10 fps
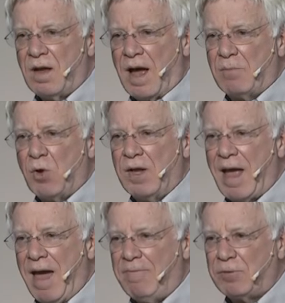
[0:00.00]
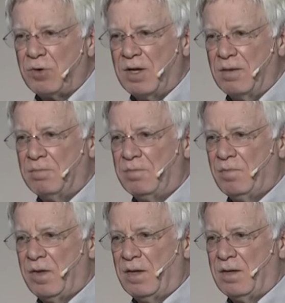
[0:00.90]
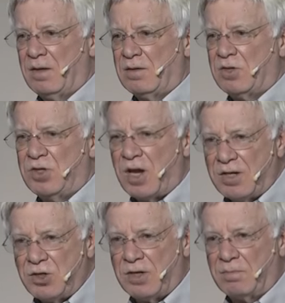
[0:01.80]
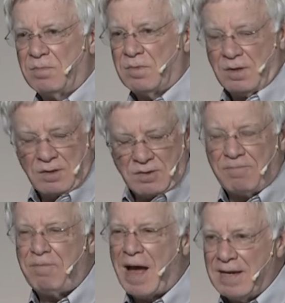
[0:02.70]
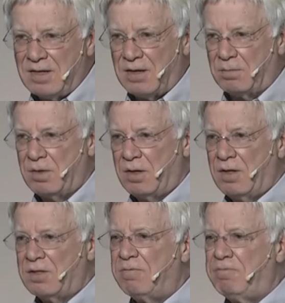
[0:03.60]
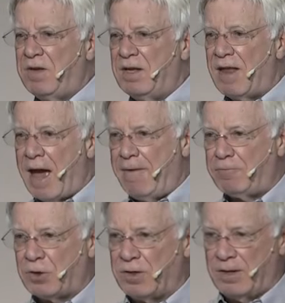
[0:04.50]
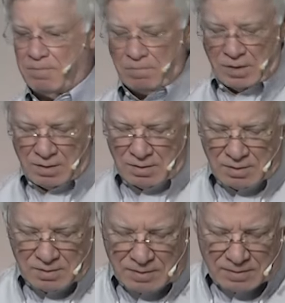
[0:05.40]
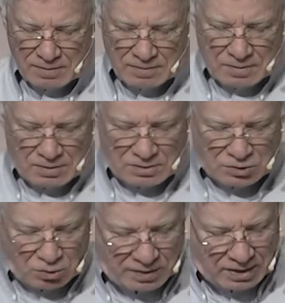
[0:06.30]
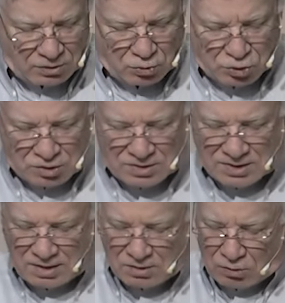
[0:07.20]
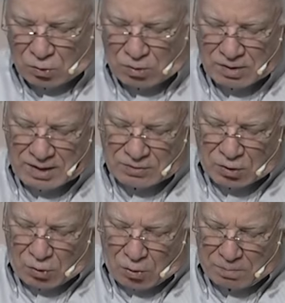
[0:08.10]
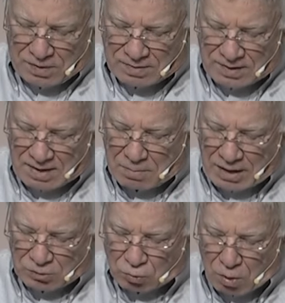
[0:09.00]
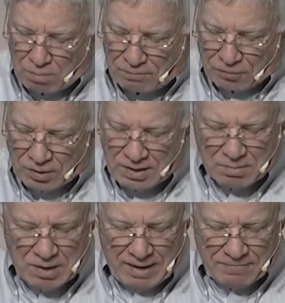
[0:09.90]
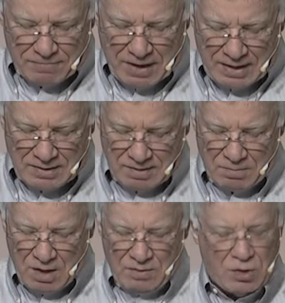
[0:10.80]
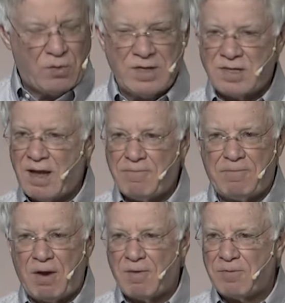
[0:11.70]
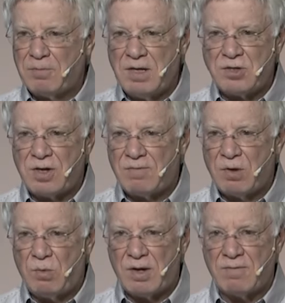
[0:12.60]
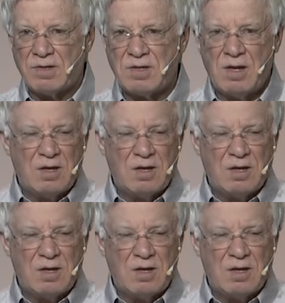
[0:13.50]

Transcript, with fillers: I'm going after him to touch him, to find him, to feel after him, so that you should seek the Lord in the hope that they might grope for him and find him, though he's not far from each and every one of us.